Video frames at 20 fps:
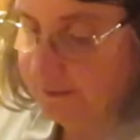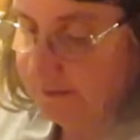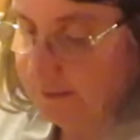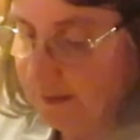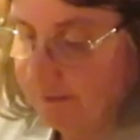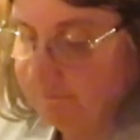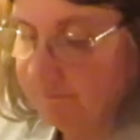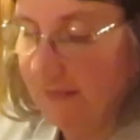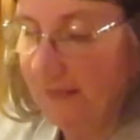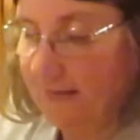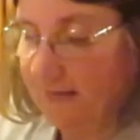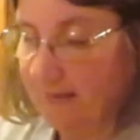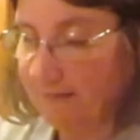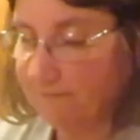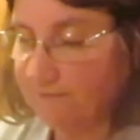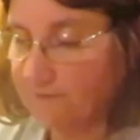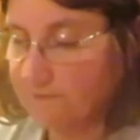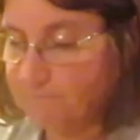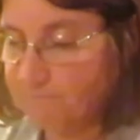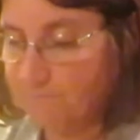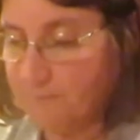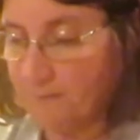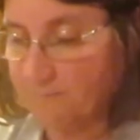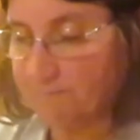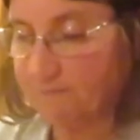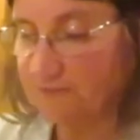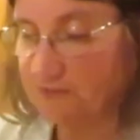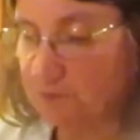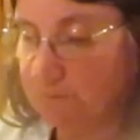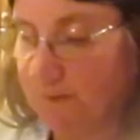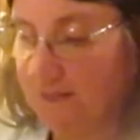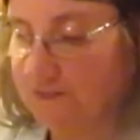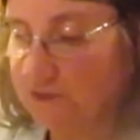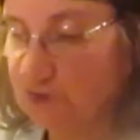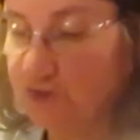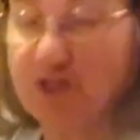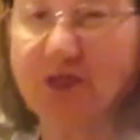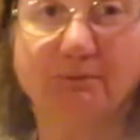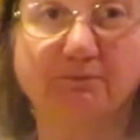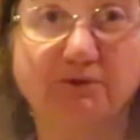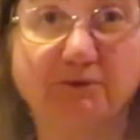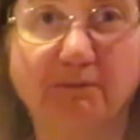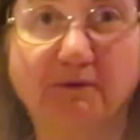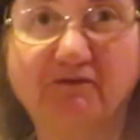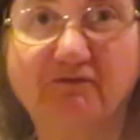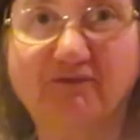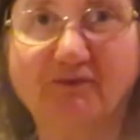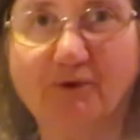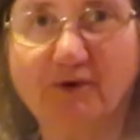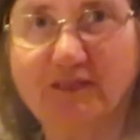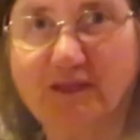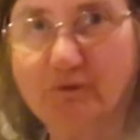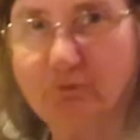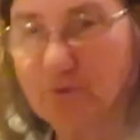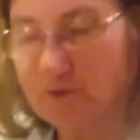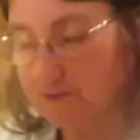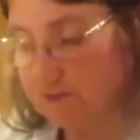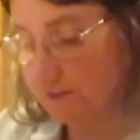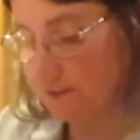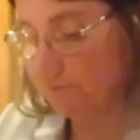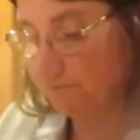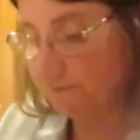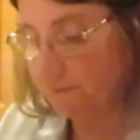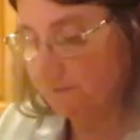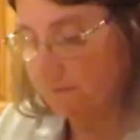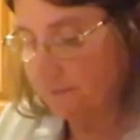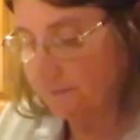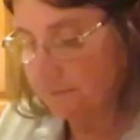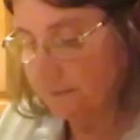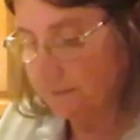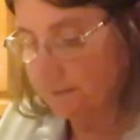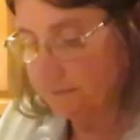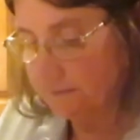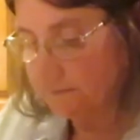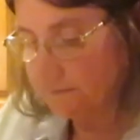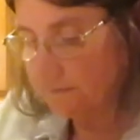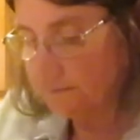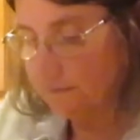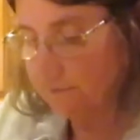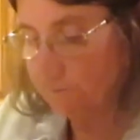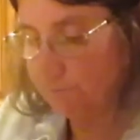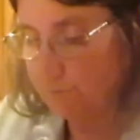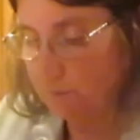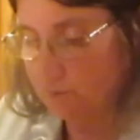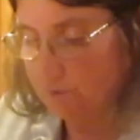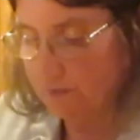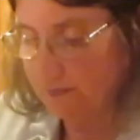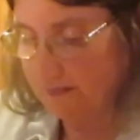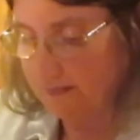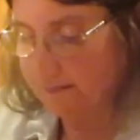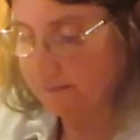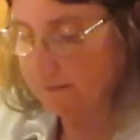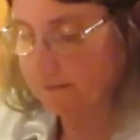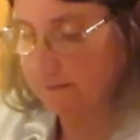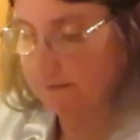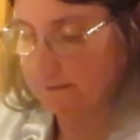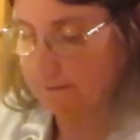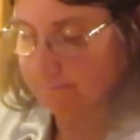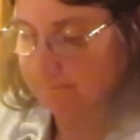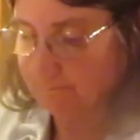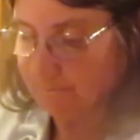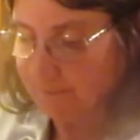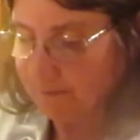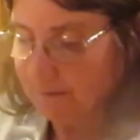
I got the pumpkin spice chips before that were different than these. They were more like a